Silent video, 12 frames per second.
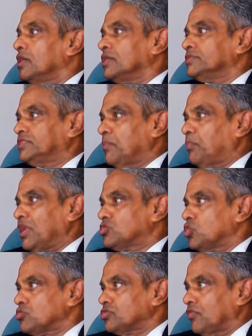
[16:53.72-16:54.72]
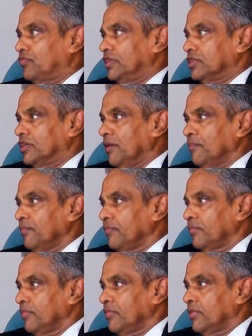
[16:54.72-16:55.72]
separate source of income,
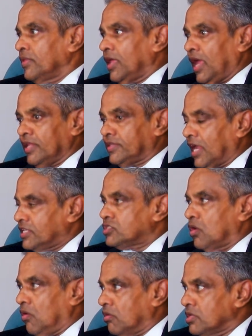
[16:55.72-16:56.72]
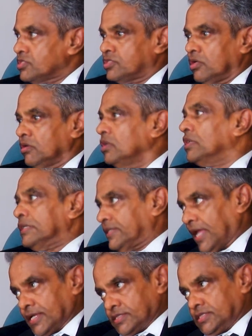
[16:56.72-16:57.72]
and that is also
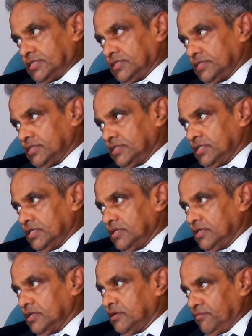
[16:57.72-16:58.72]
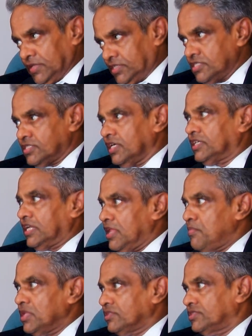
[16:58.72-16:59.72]
taxed. Within certain
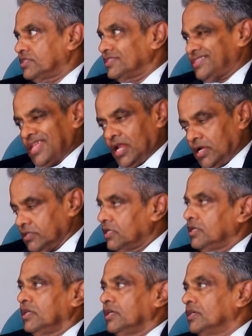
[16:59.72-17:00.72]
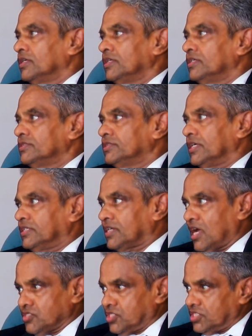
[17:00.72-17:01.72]
limits, there are certain
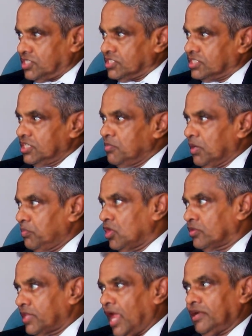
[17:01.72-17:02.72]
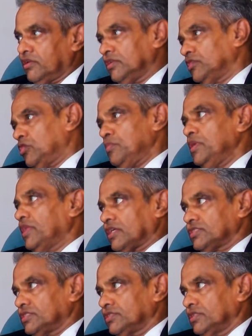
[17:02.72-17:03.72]
concessions given. Beyond that, it will be taxed.